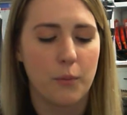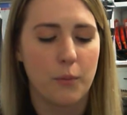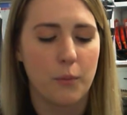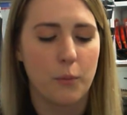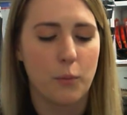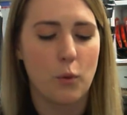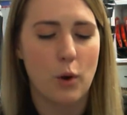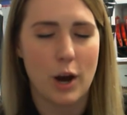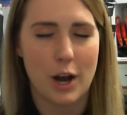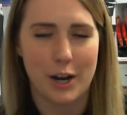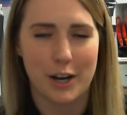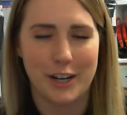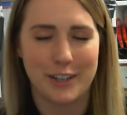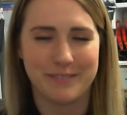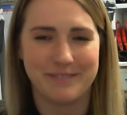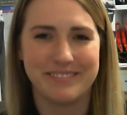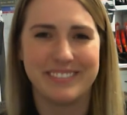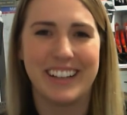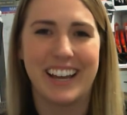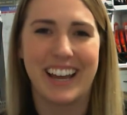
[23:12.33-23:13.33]
Water,
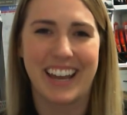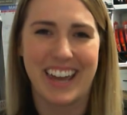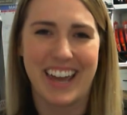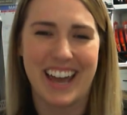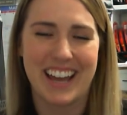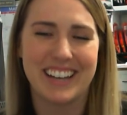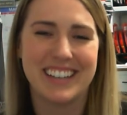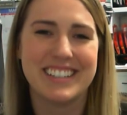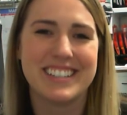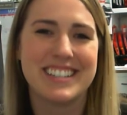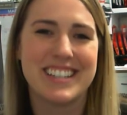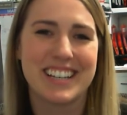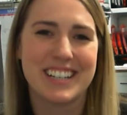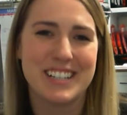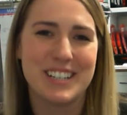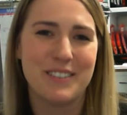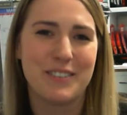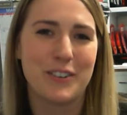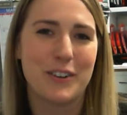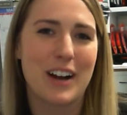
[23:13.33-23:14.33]
again,
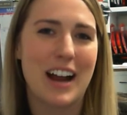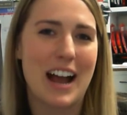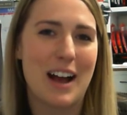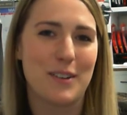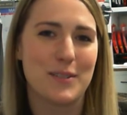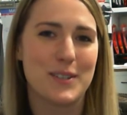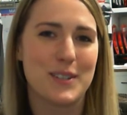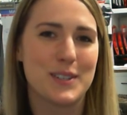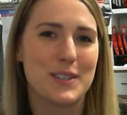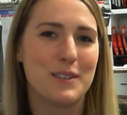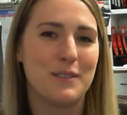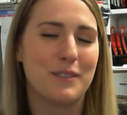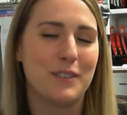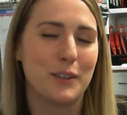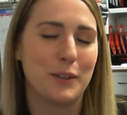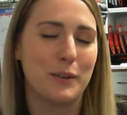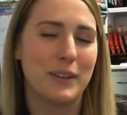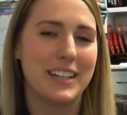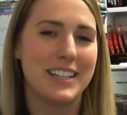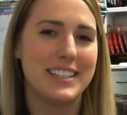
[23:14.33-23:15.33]
64 ounces of
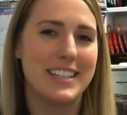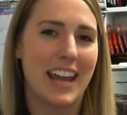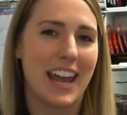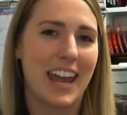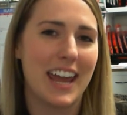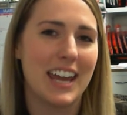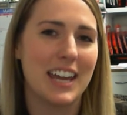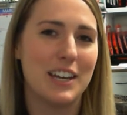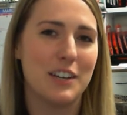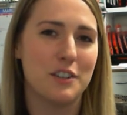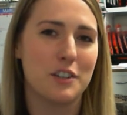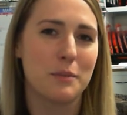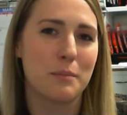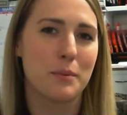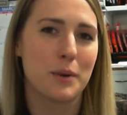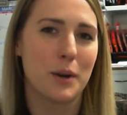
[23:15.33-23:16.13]
fluid a day is your